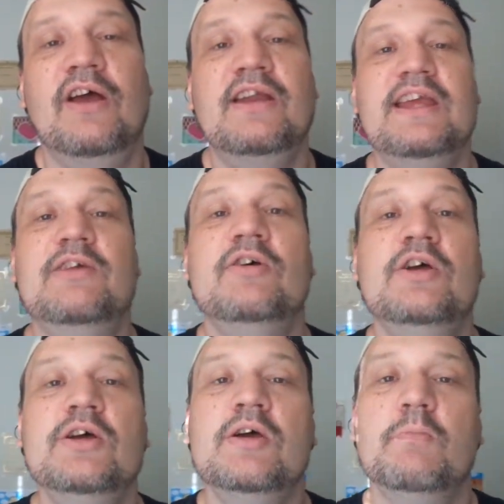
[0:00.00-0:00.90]
Try to
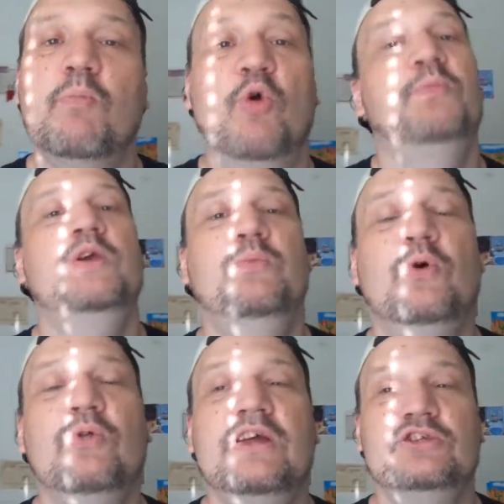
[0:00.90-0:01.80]
get more
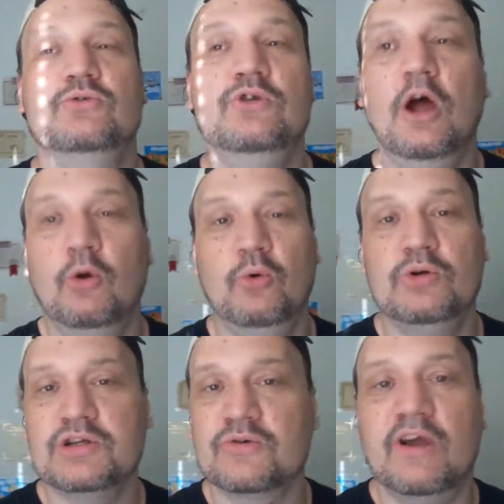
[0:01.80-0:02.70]
people that you
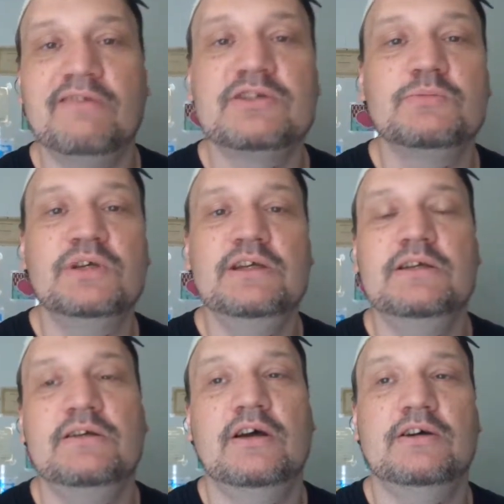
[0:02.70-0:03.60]
know subscribe to
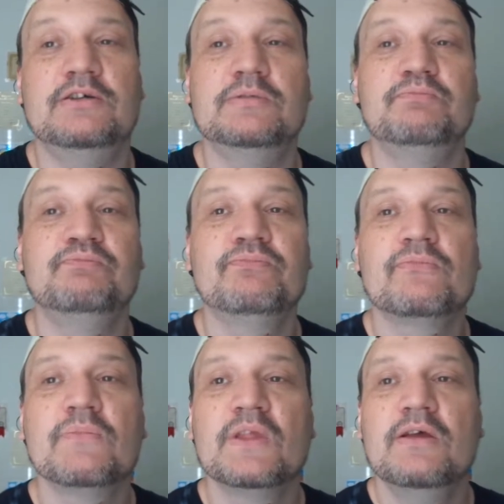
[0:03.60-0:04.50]
me.
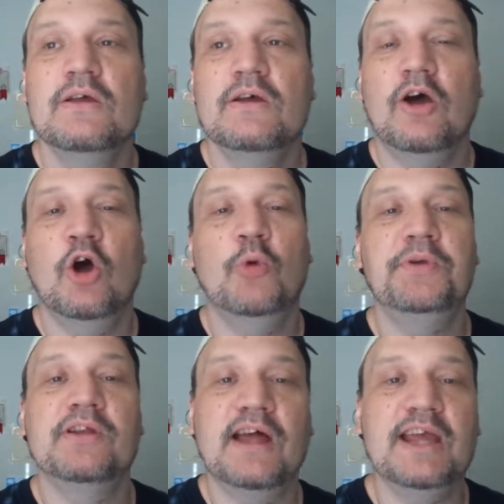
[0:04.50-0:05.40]
I
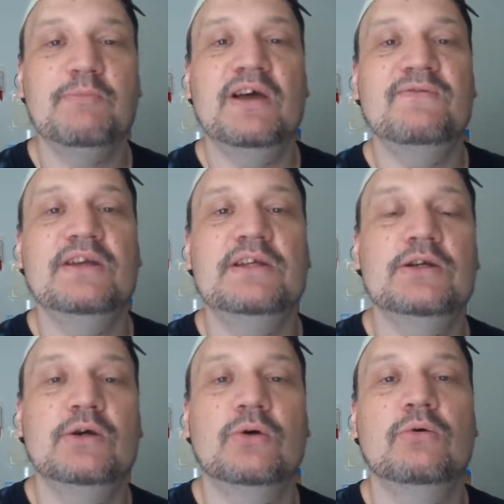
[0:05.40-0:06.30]
hope you like my
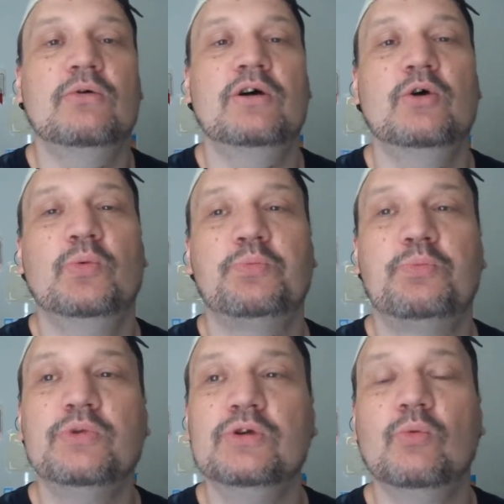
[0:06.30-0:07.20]
video. I
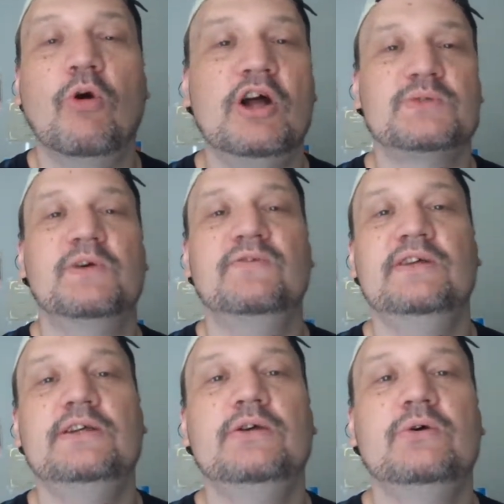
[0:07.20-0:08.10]
hope you watch
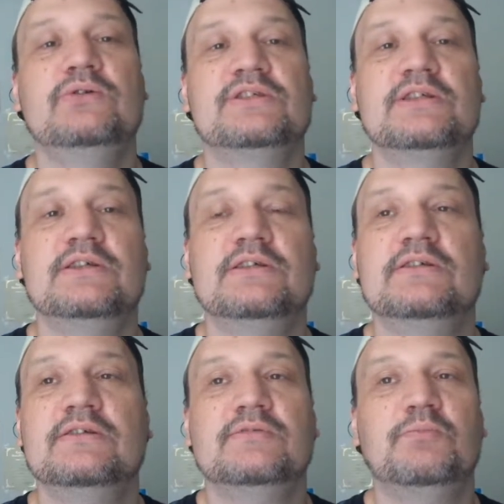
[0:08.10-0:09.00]
my videos
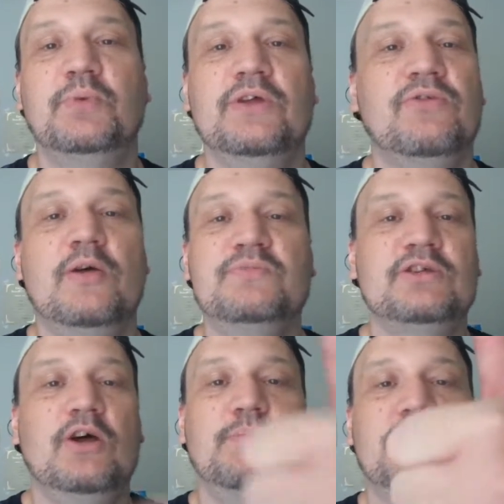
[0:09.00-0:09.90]
and put
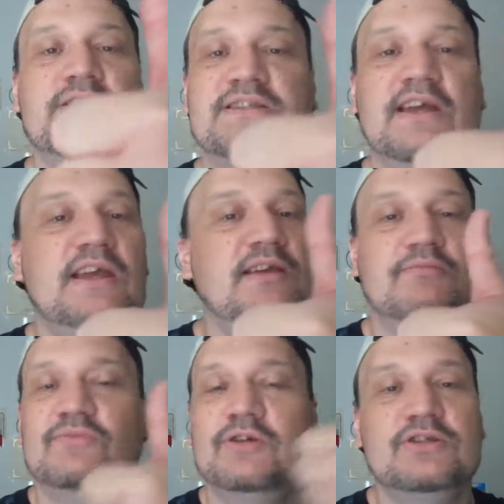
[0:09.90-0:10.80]
thumbs up and
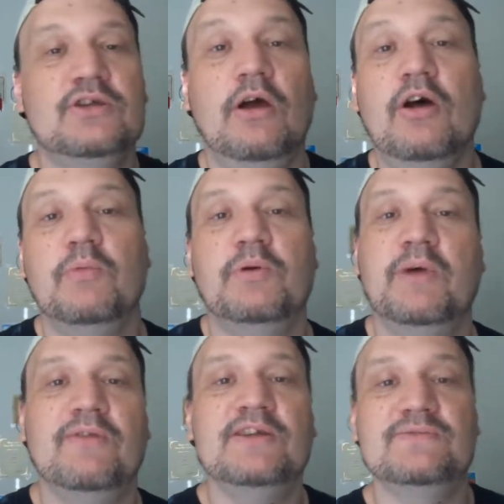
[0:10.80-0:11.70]
say good
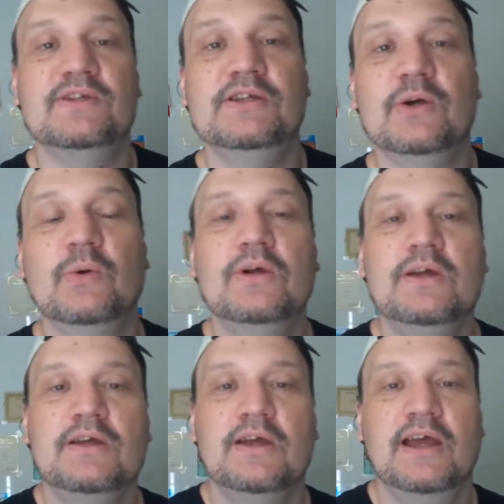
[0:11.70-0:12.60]
job about this
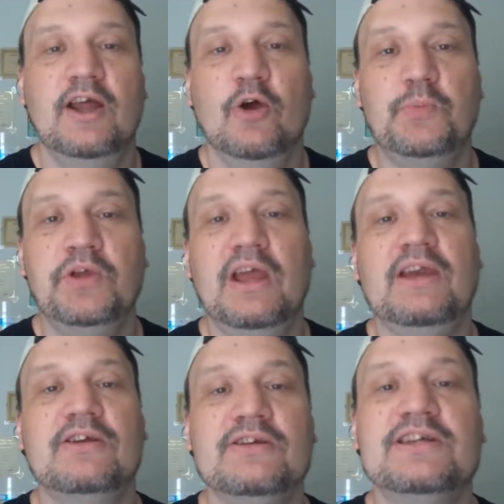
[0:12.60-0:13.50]
video. And I hope
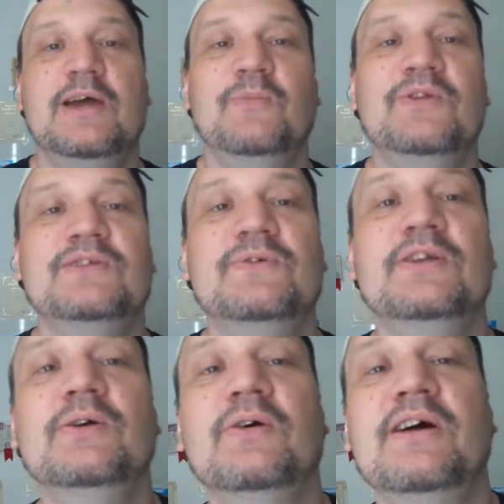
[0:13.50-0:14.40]
you had a good time with
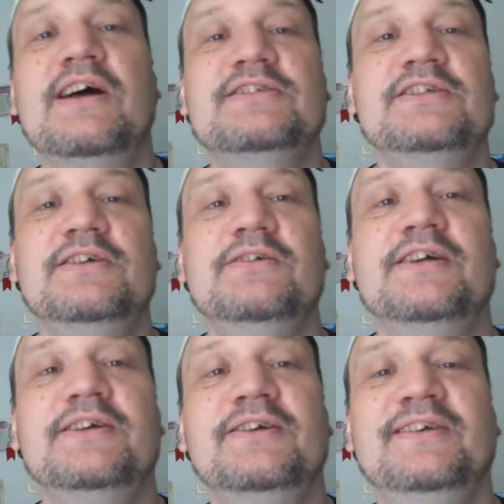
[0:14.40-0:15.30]
this video. I'll see you later.